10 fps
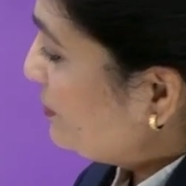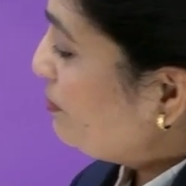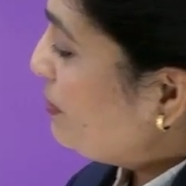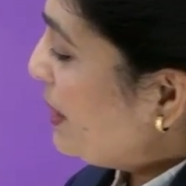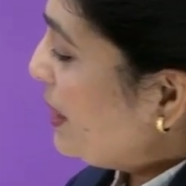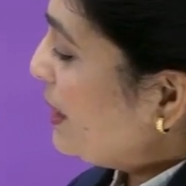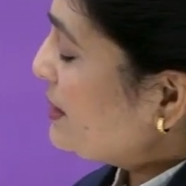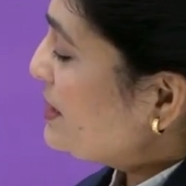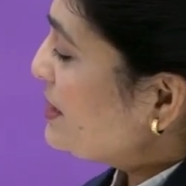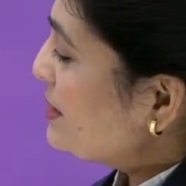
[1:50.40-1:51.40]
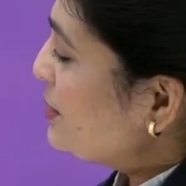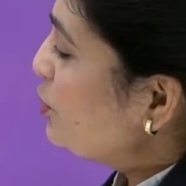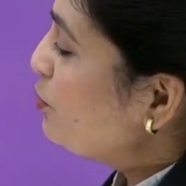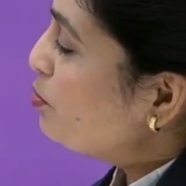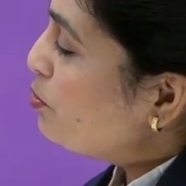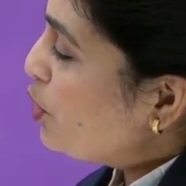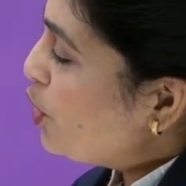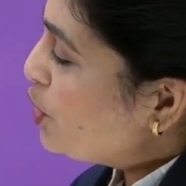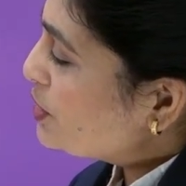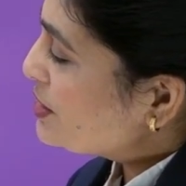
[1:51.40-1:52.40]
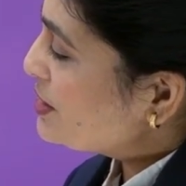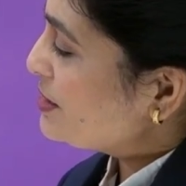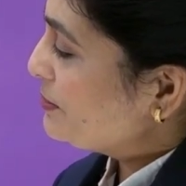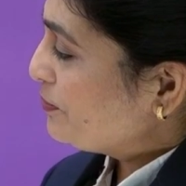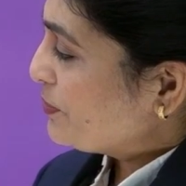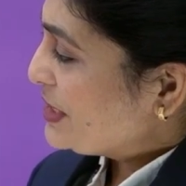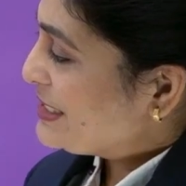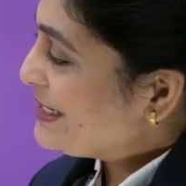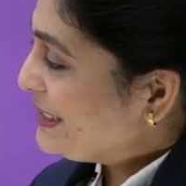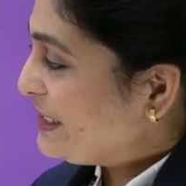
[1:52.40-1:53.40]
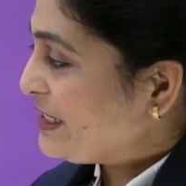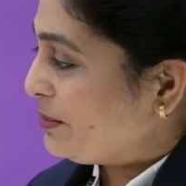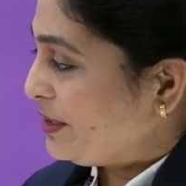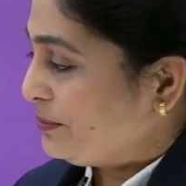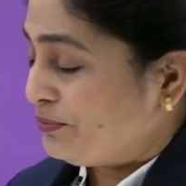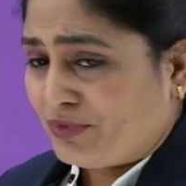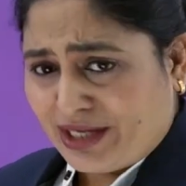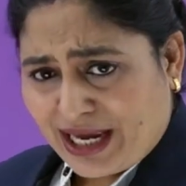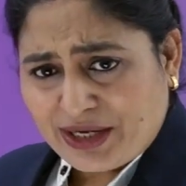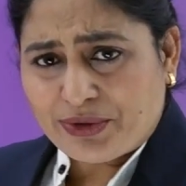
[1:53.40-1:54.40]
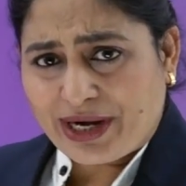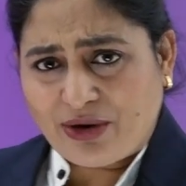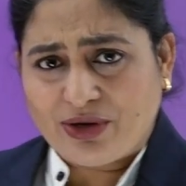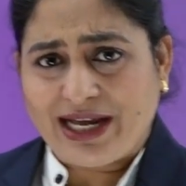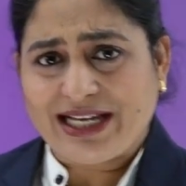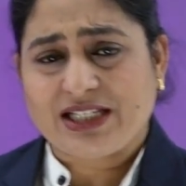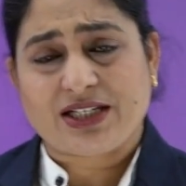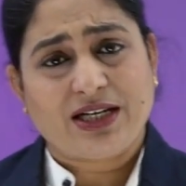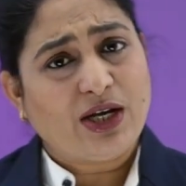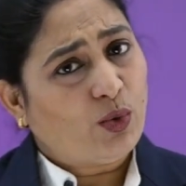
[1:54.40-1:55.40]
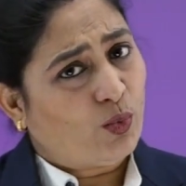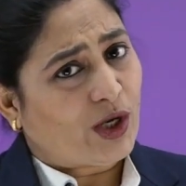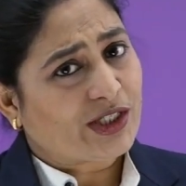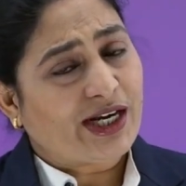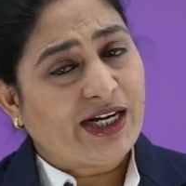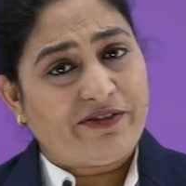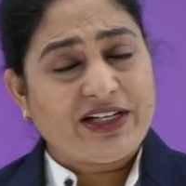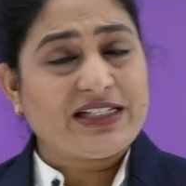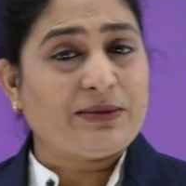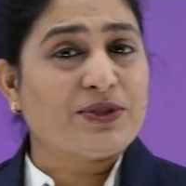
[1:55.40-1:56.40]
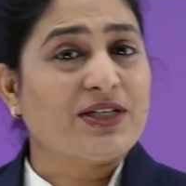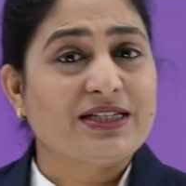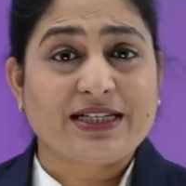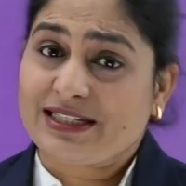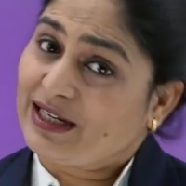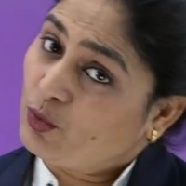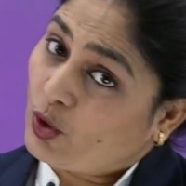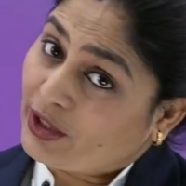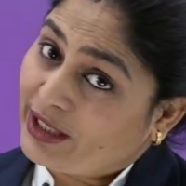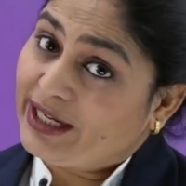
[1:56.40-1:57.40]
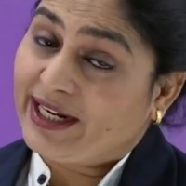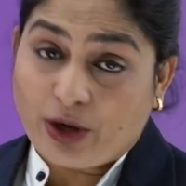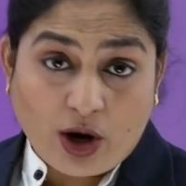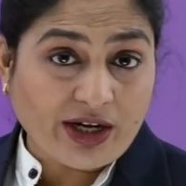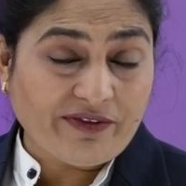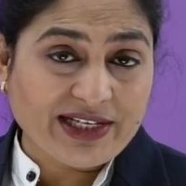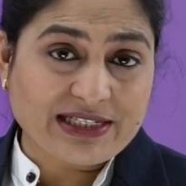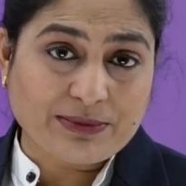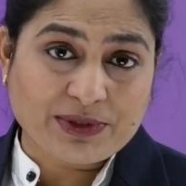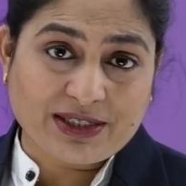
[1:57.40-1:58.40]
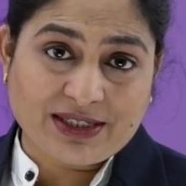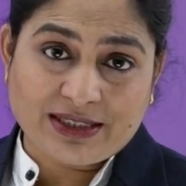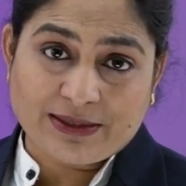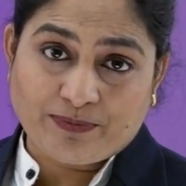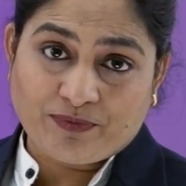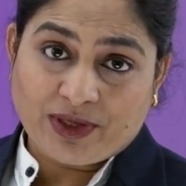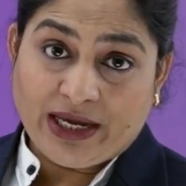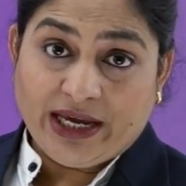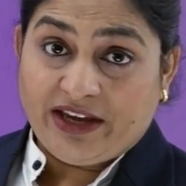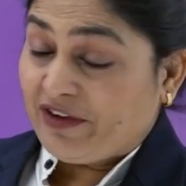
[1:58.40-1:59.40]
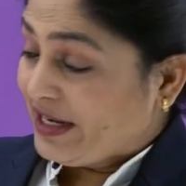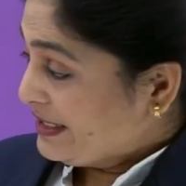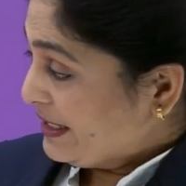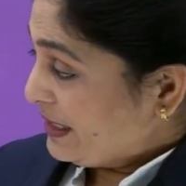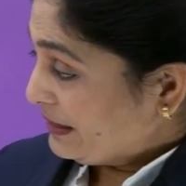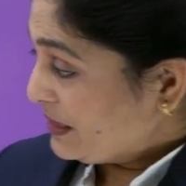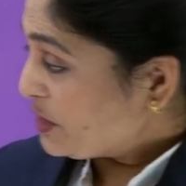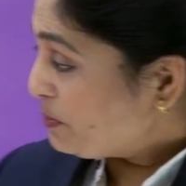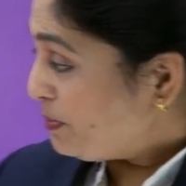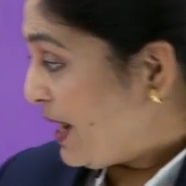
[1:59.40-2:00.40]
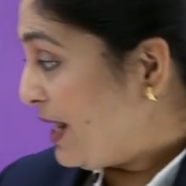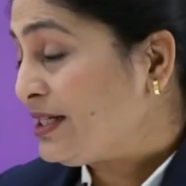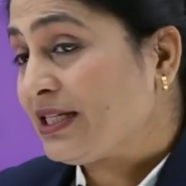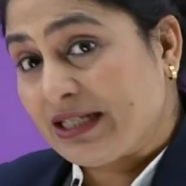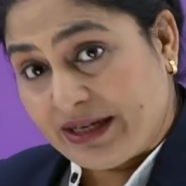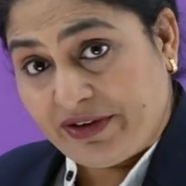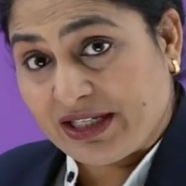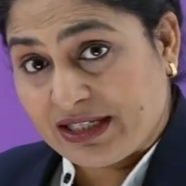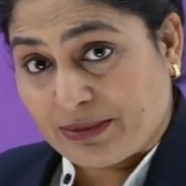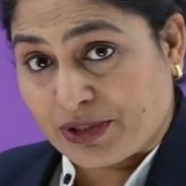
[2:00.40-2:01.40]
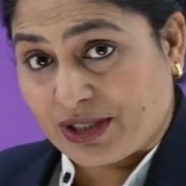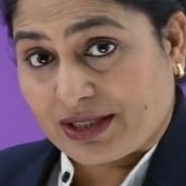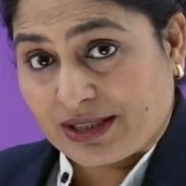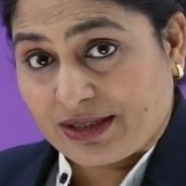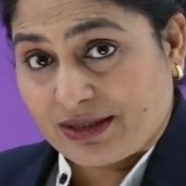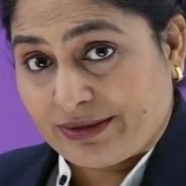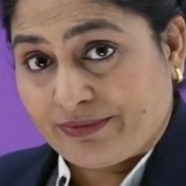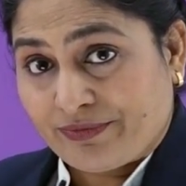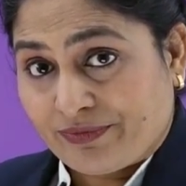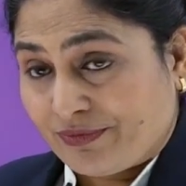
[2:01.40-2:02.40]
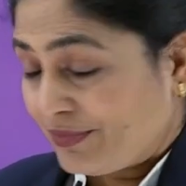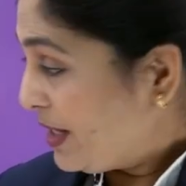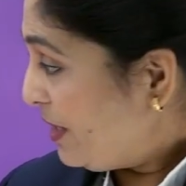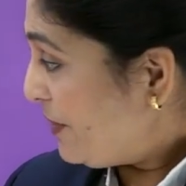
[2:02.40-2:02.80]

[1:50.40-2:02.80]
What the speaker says: plants, books, study table. Can you recognize what are living substances and what are non-living substances? If I say that this plant is living substance, if